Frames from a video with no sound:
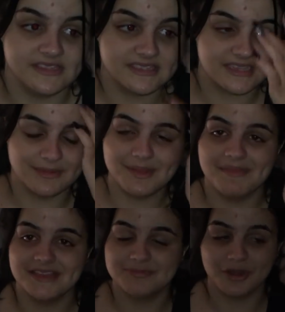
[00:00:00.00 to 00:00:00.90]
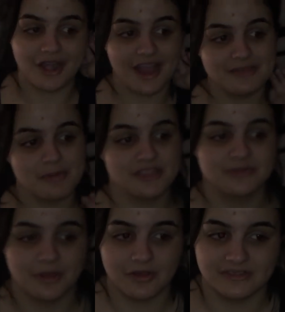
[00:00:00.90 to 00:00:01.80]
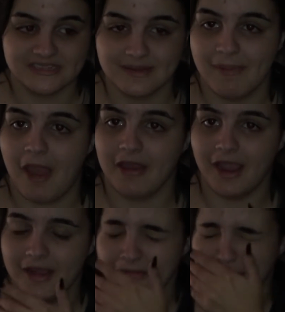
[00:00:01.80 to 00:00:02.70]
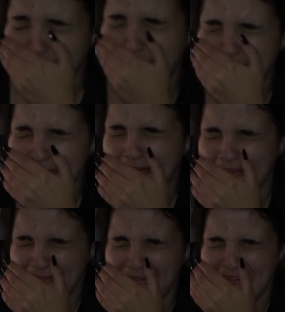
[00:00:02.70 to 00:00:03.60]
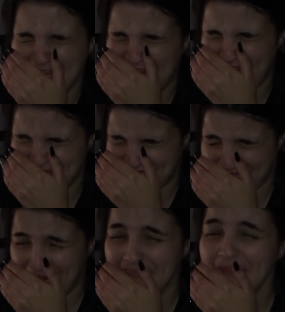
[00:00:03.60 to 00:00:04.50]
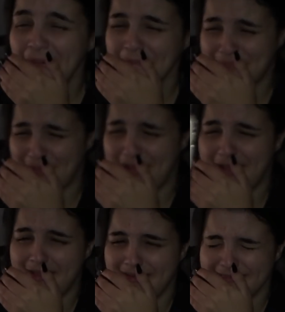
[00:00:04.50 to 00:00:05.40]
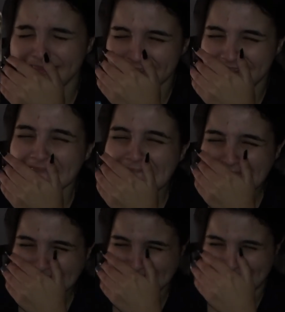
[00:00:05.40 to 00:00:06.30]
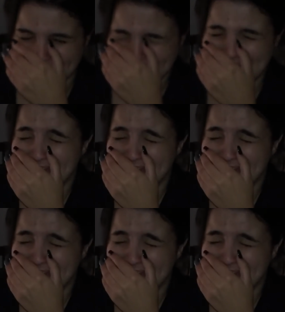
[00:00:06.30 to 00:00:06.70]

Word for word: This is going to be me tomorrow night at the Post Malone concert in Barricade. That's awesome. Bye. That's